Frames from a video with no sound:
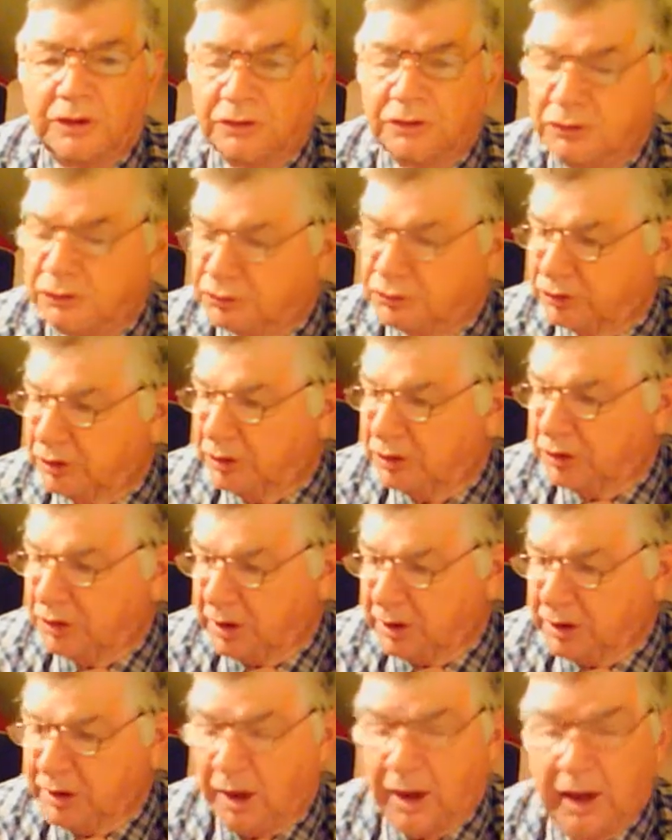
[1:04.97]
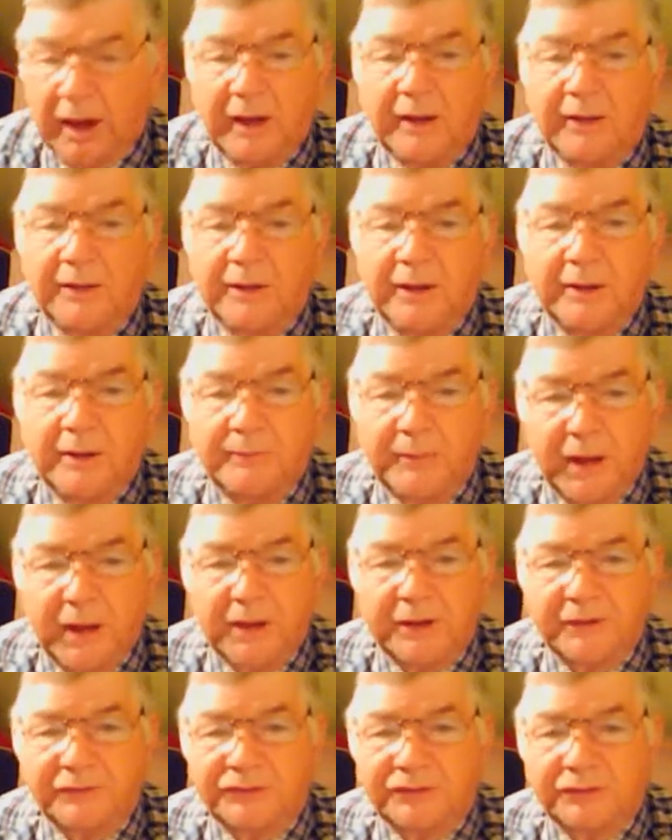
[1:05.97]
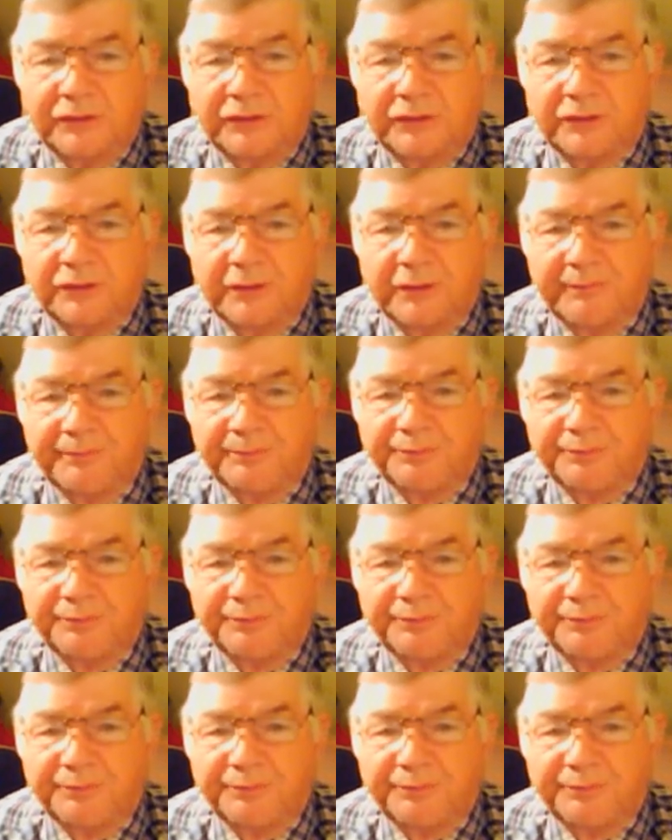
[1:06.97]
You say, I, Am I a sinner?